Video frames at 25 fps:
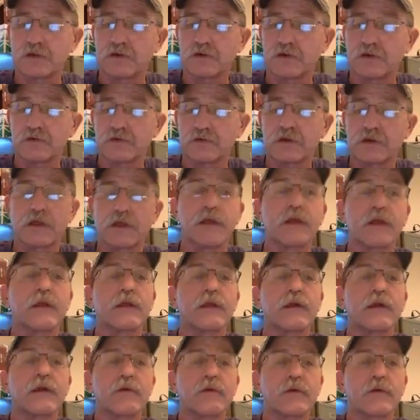Okay,
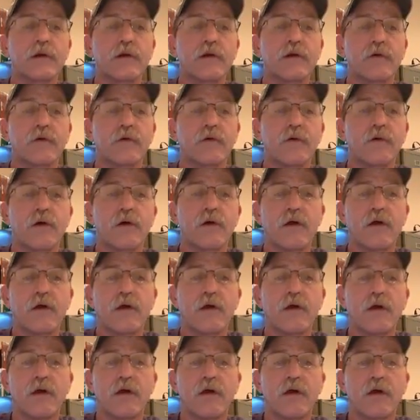here we go.
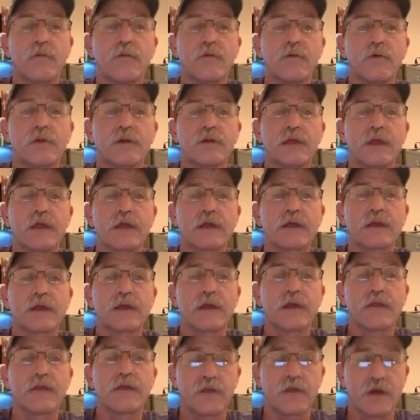Put that
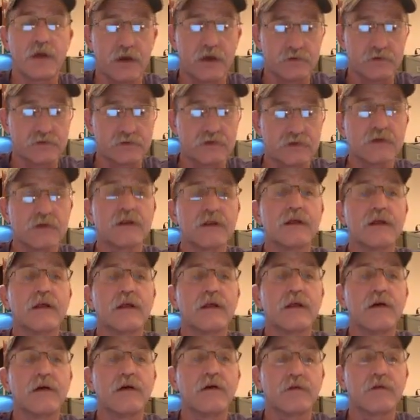10,000.
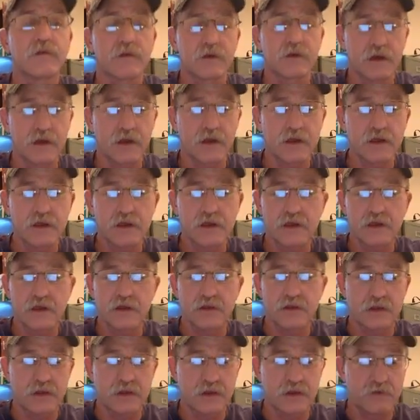Okay,
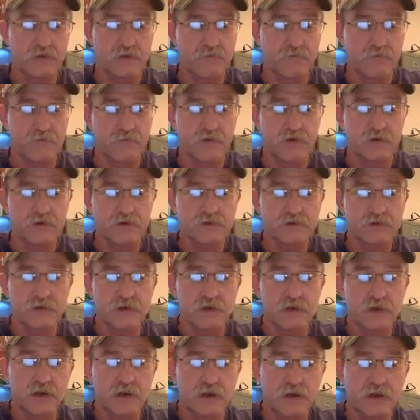and then
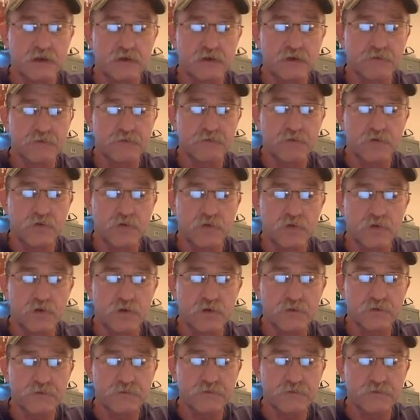function F4.